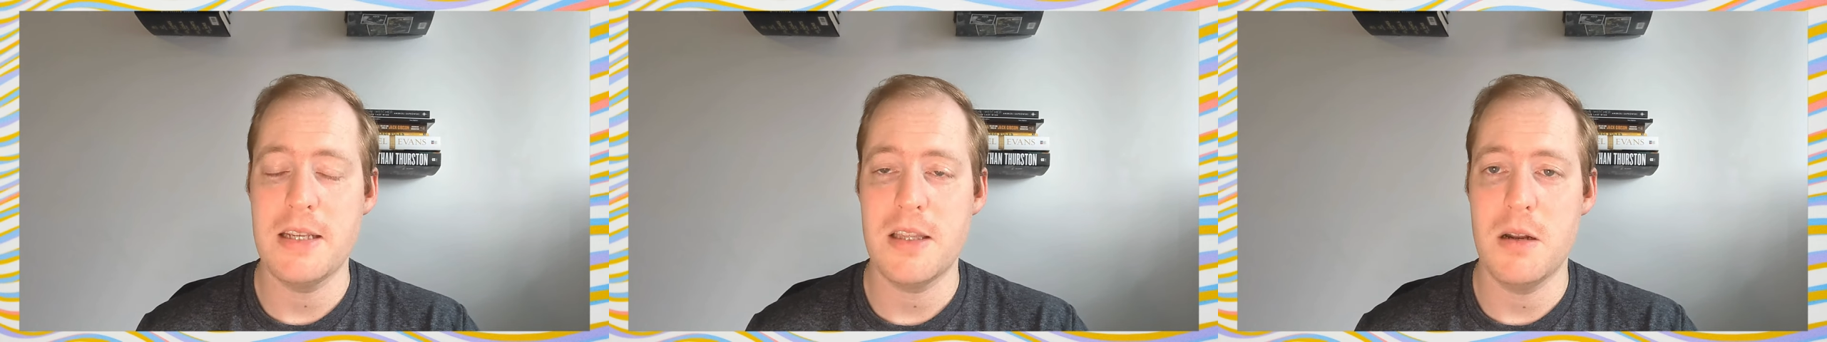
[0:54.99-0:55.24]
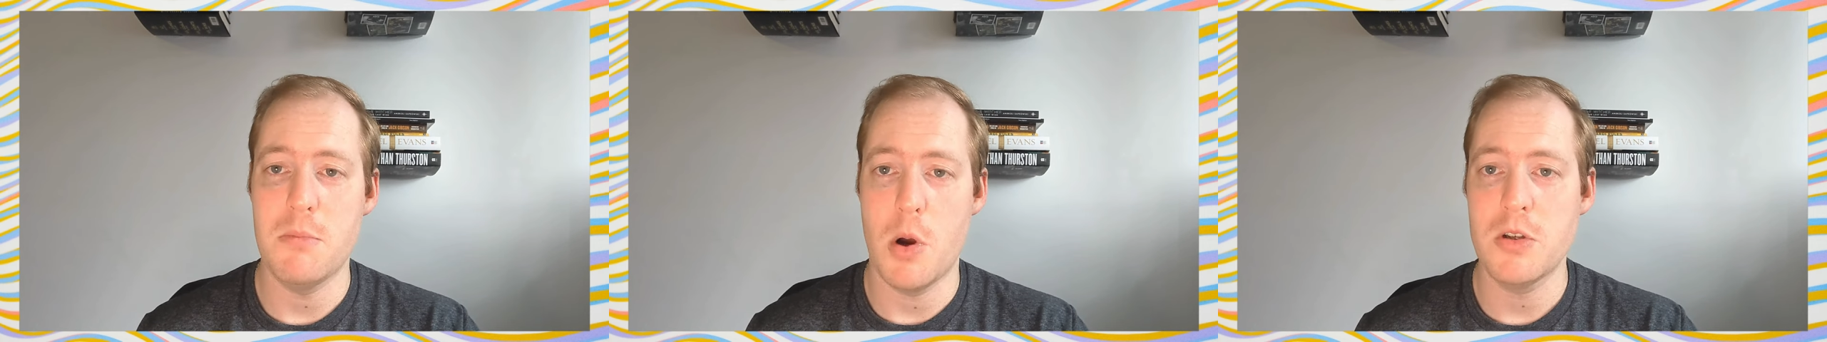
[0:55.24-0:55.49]

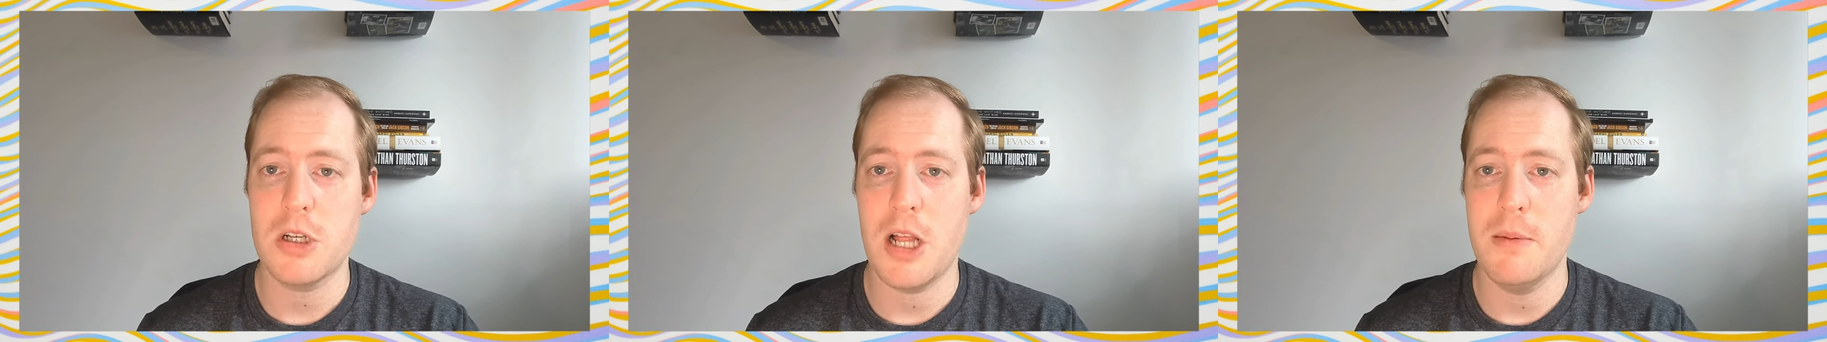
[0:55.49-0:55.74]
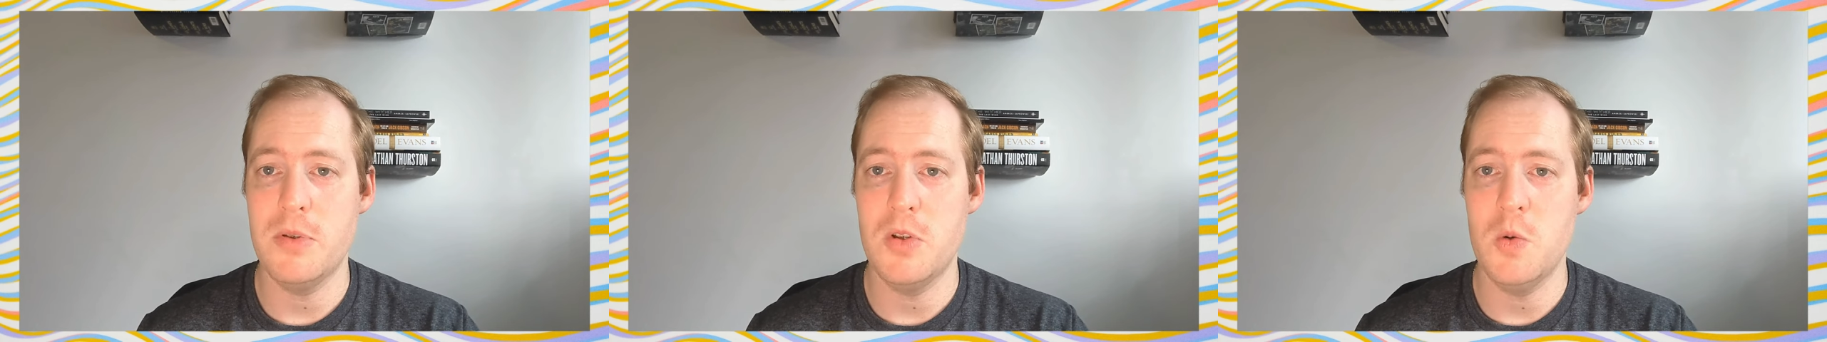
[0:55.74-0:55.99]
than most
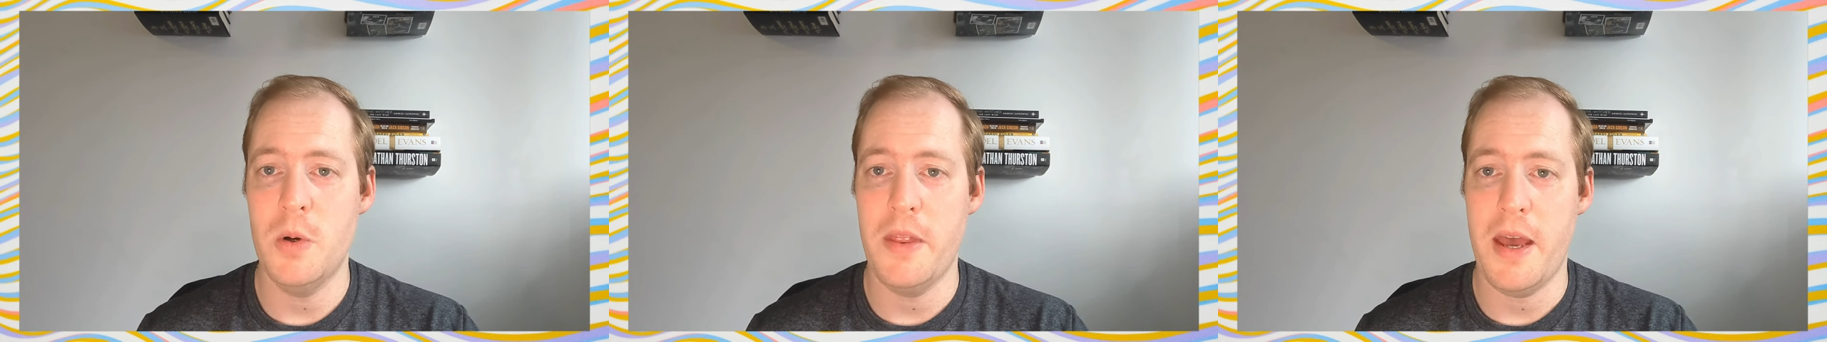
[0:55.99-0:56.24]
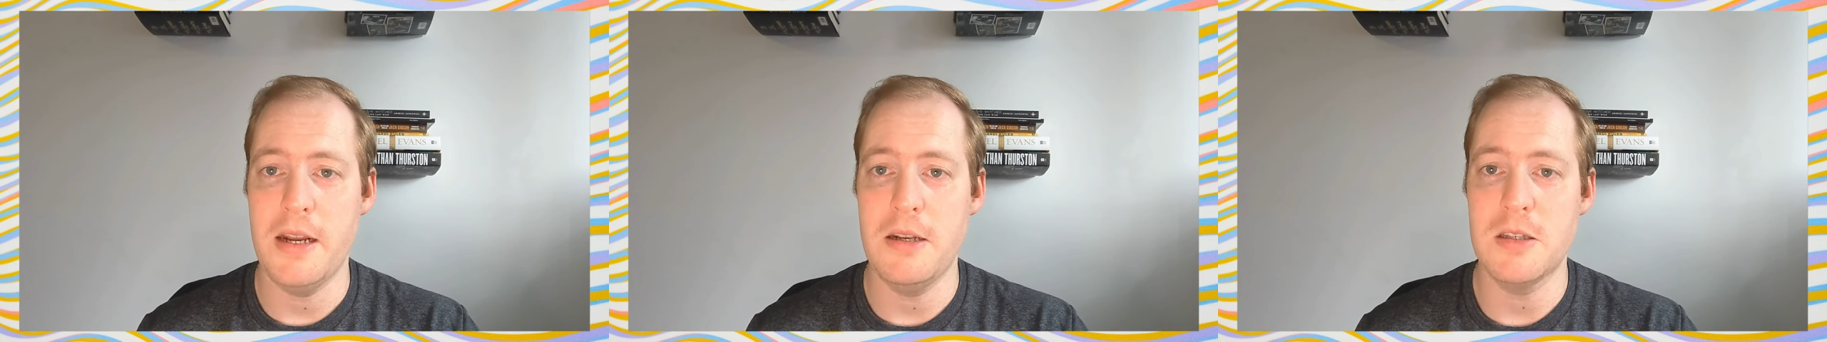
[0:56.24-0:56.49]
clubs do when
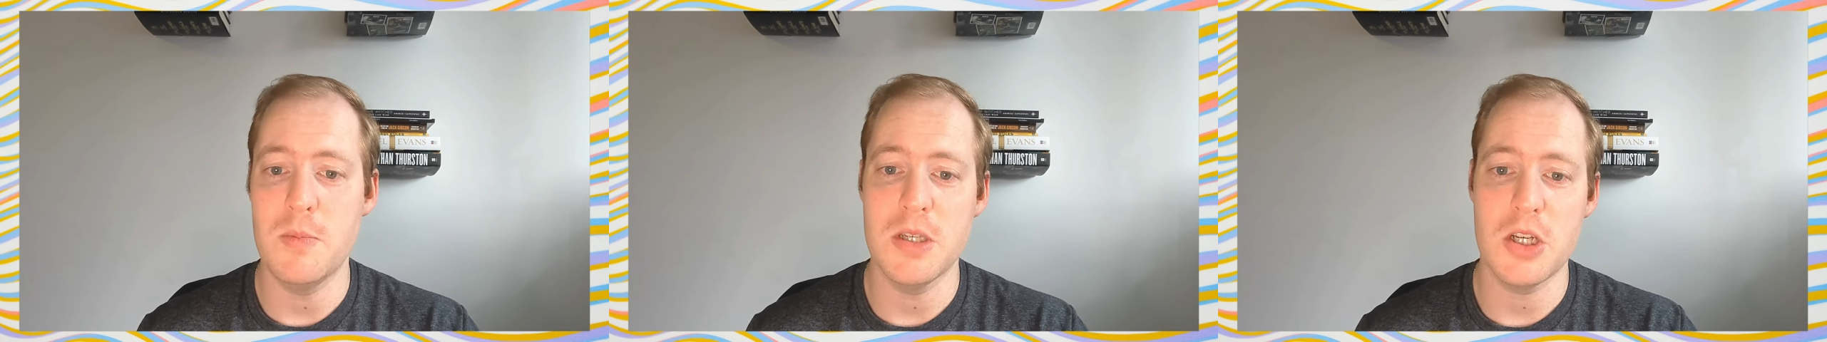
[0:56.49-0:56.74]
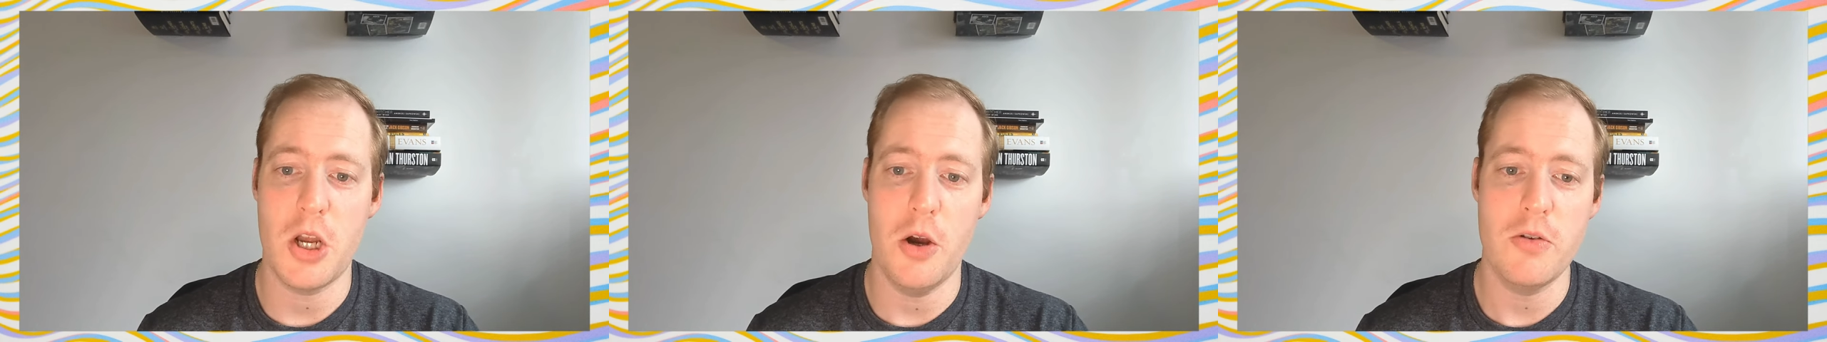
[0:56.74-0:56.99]
they dismiss
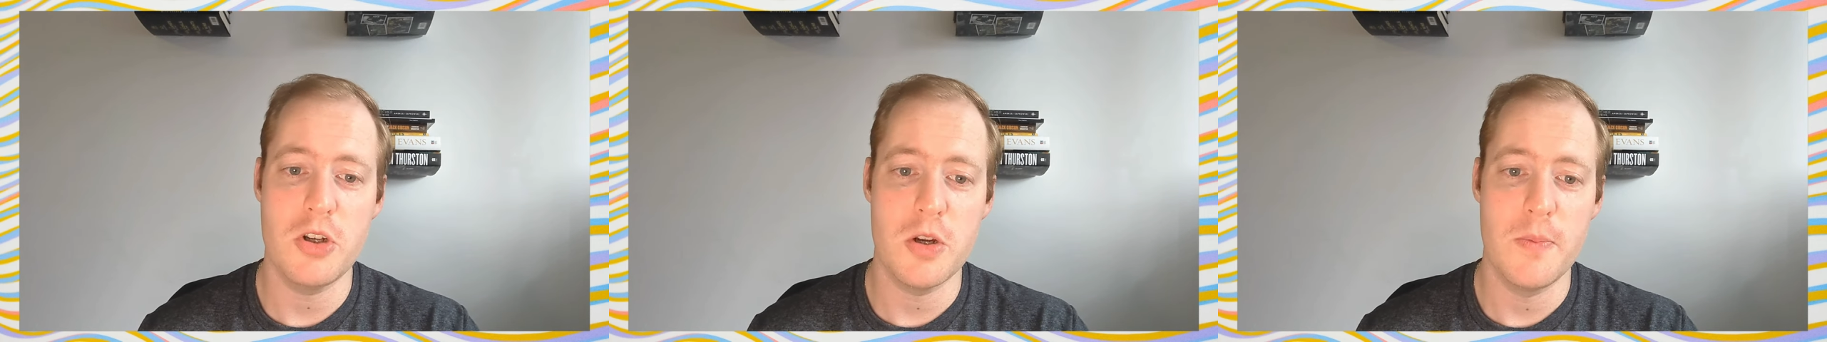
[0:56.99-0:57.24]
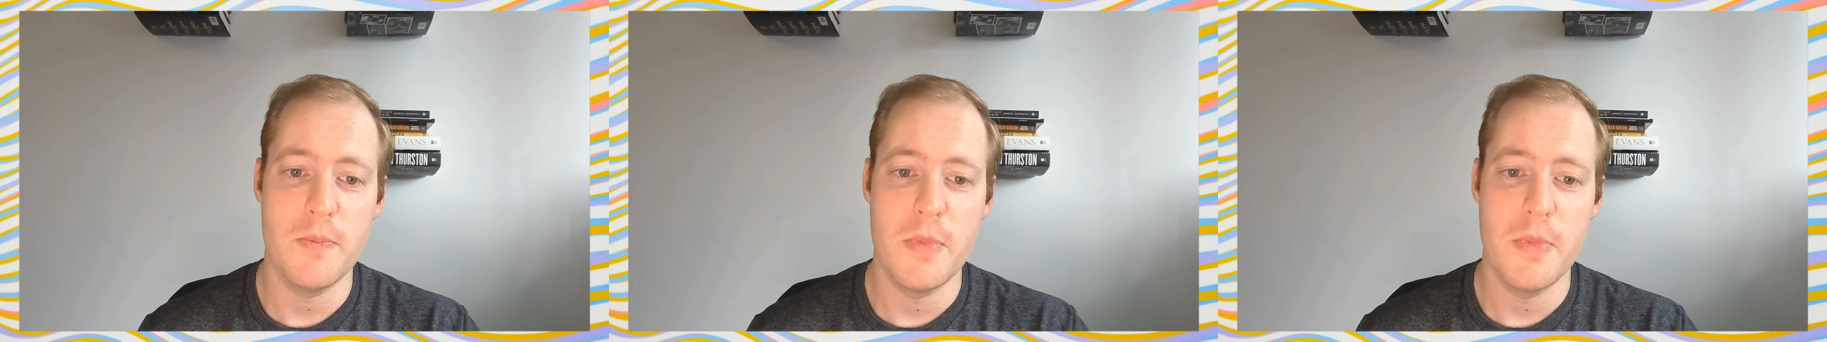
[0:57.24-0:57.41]
a coach.